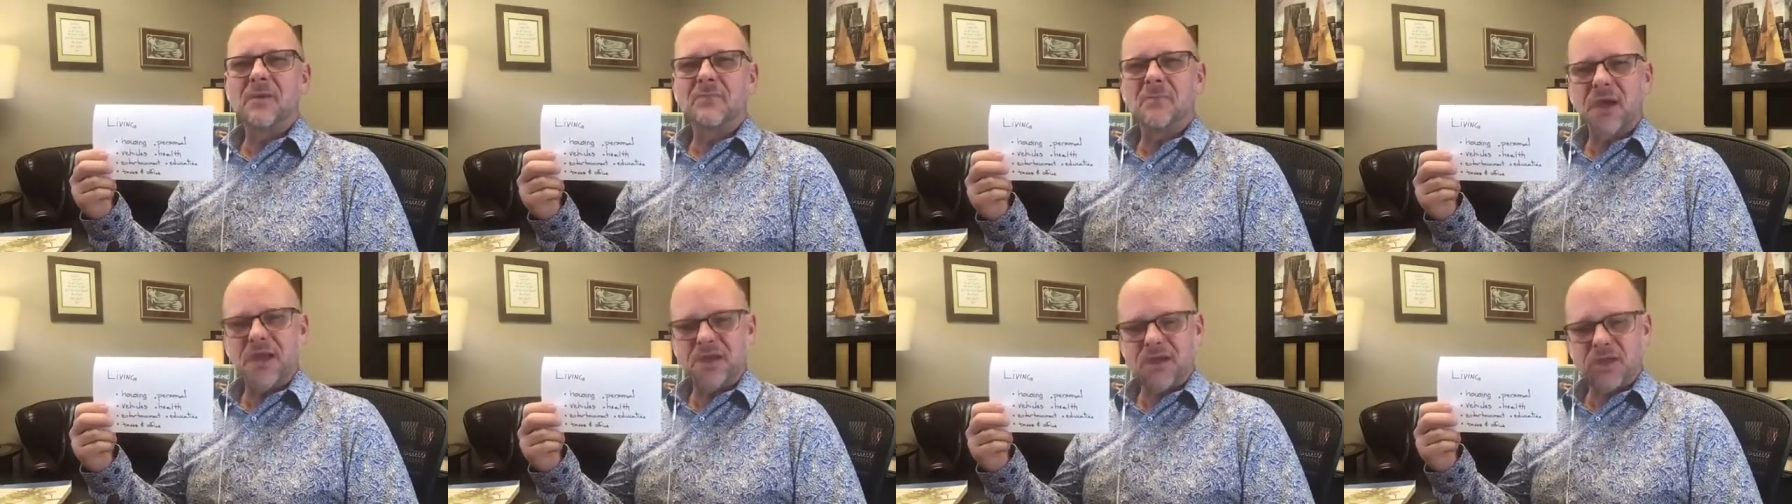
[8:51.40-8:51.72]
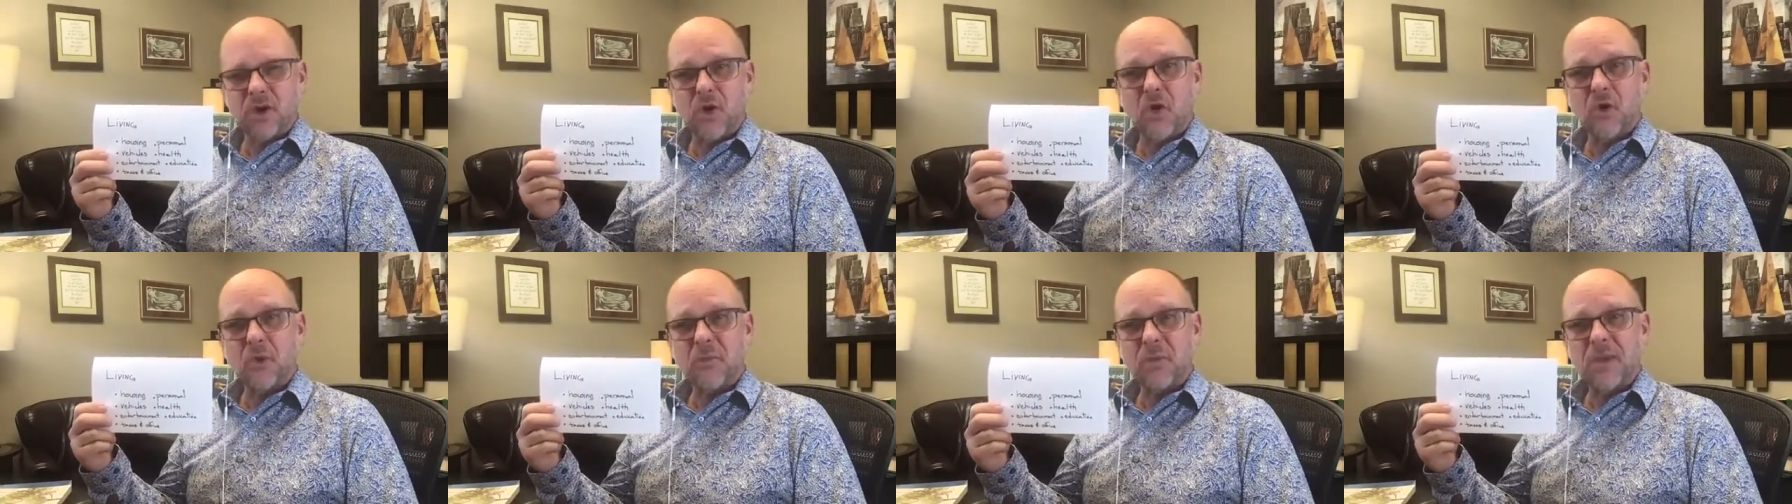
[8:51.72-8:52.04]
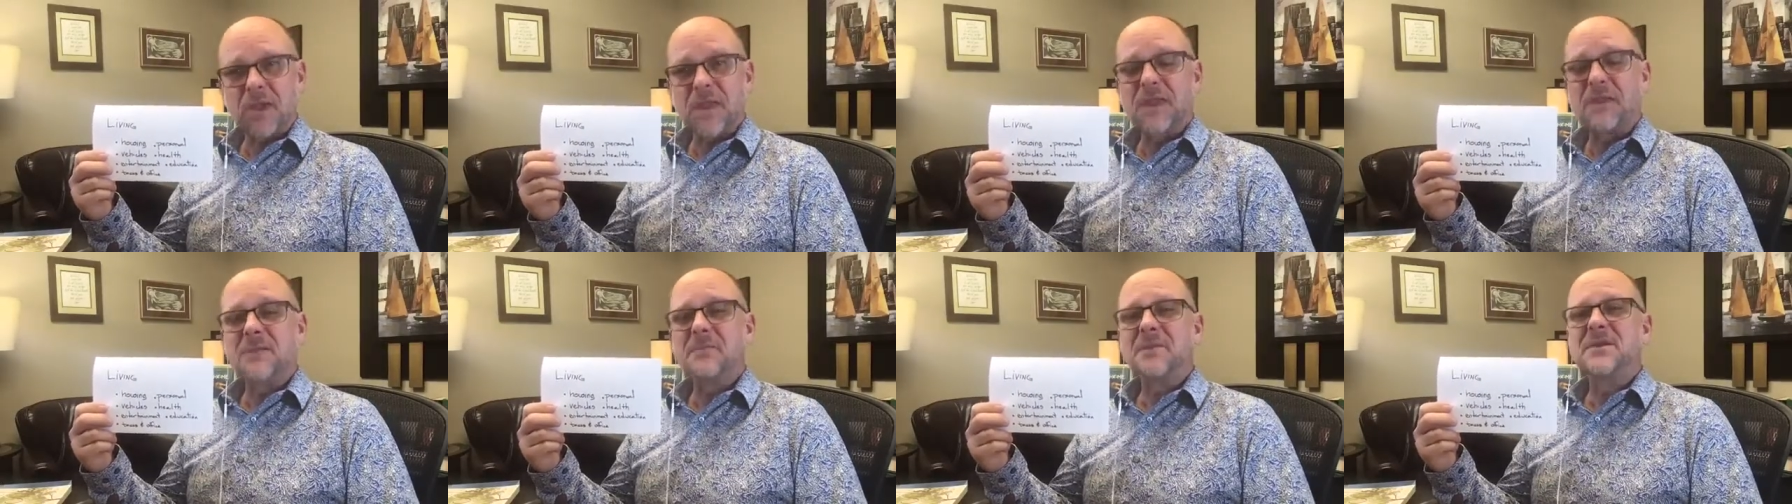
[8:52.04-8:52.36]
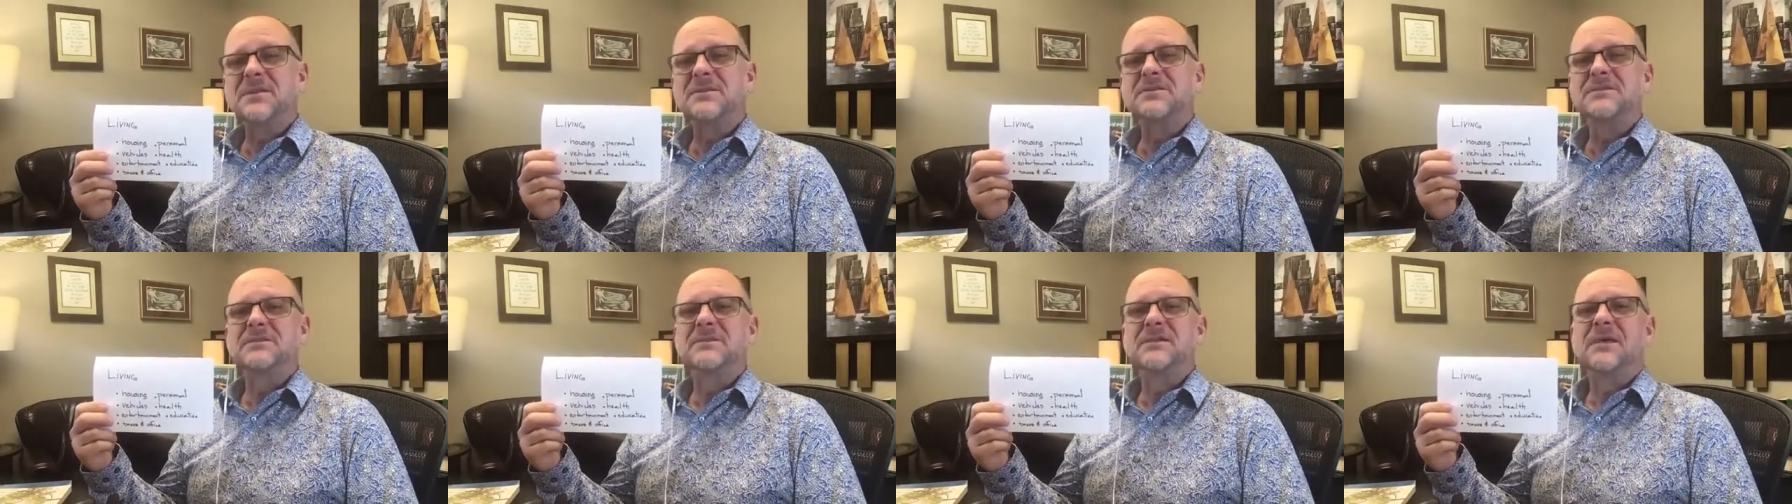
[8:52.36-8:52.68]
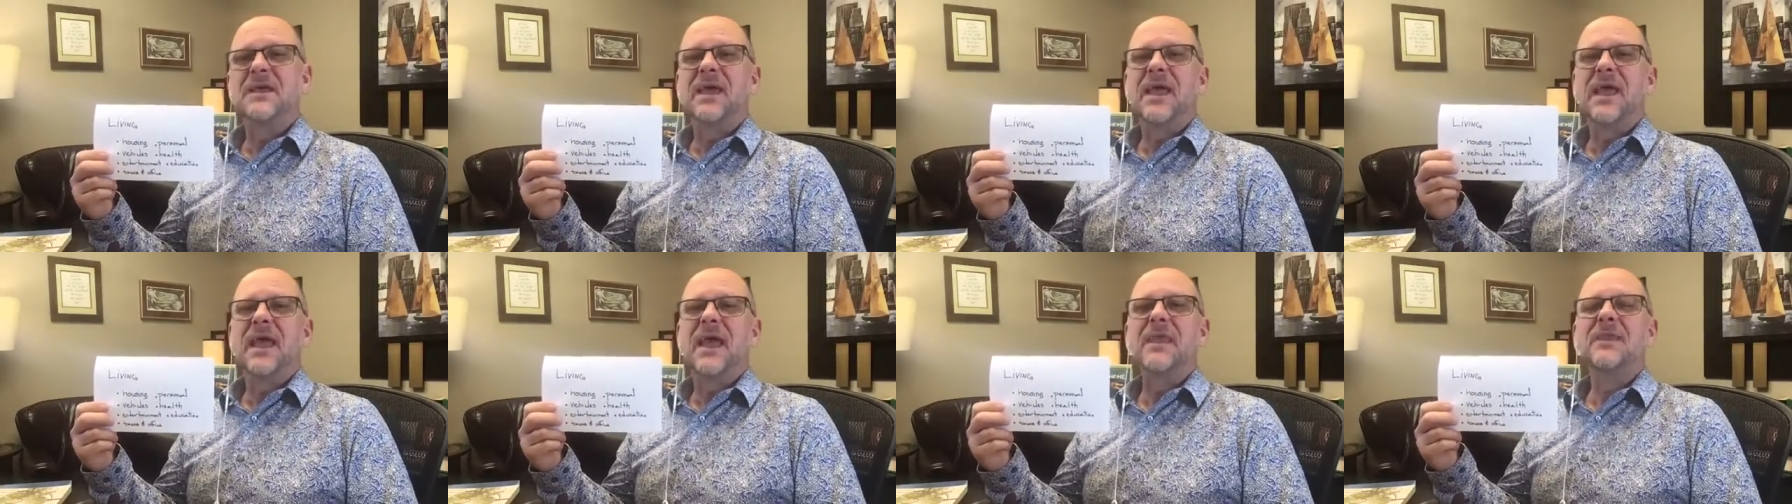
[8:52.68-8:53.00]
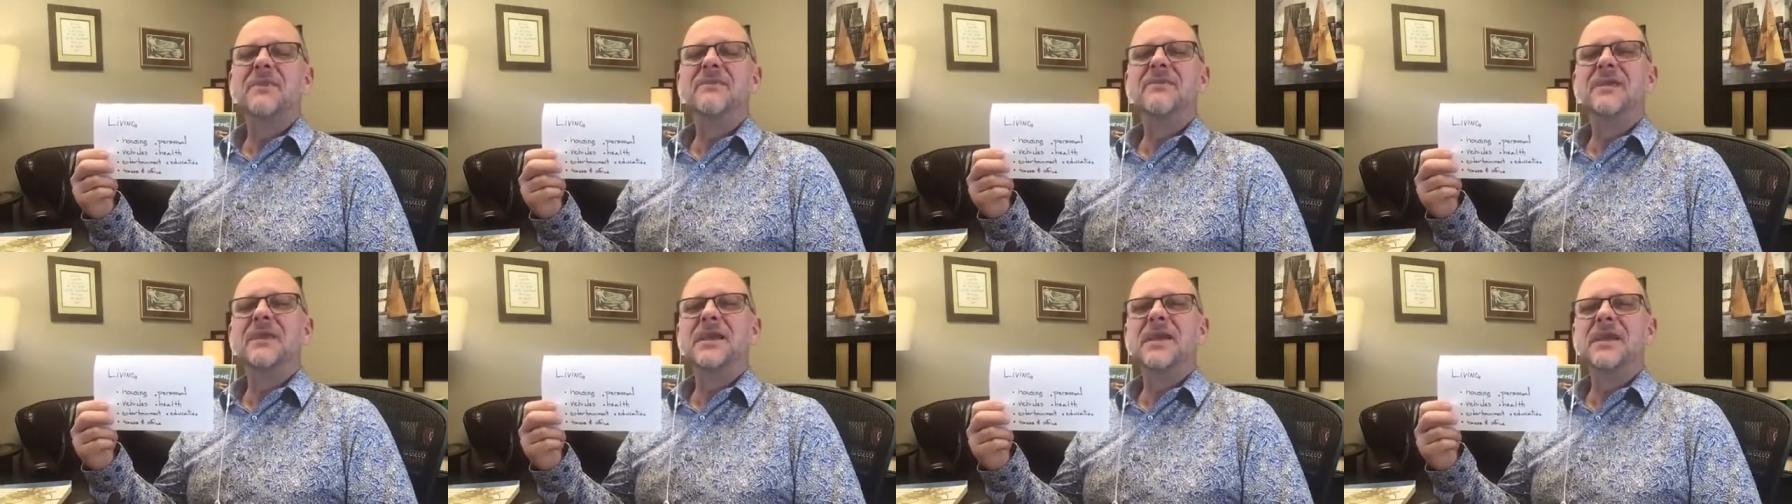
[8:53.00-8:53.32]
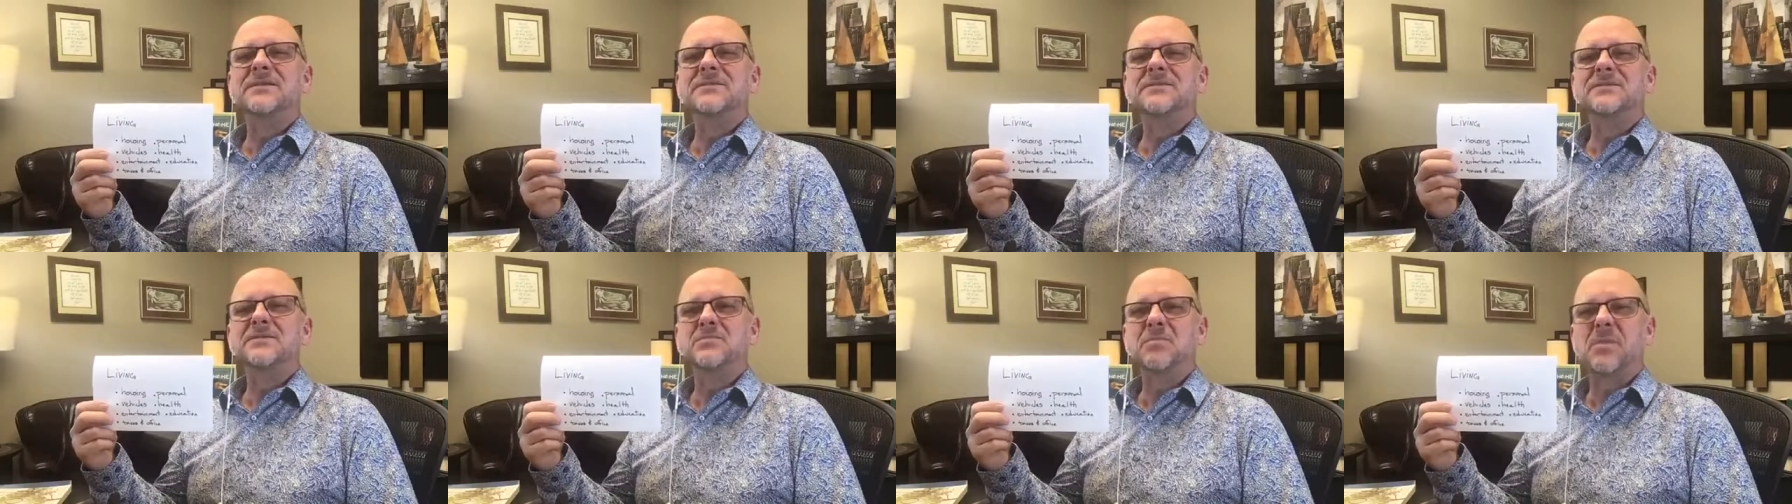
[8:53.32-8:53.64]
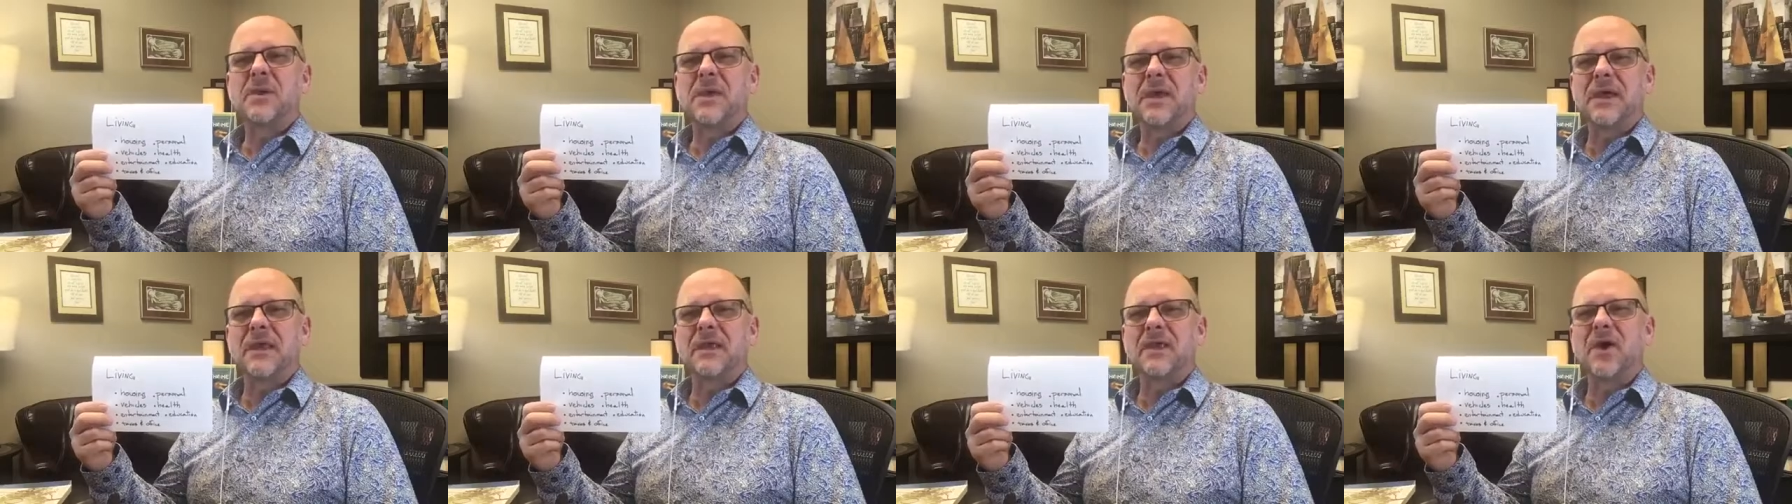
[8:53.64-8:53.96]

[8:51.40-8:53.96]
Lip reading: co-payments, anything I spend